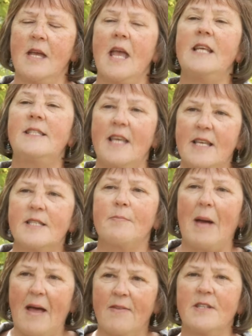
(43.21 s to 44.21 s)
It is
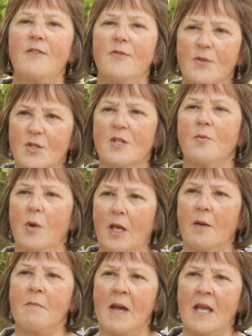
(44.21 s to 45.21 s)
about the difference that we
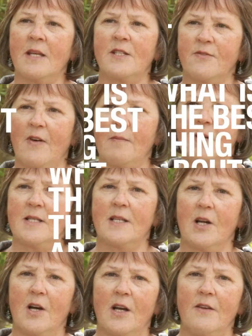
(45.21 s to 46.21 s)
can make to families'
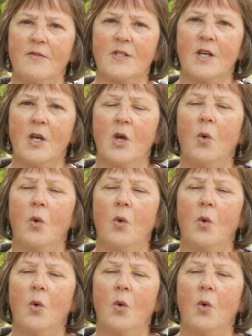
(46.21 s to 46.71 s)
lives.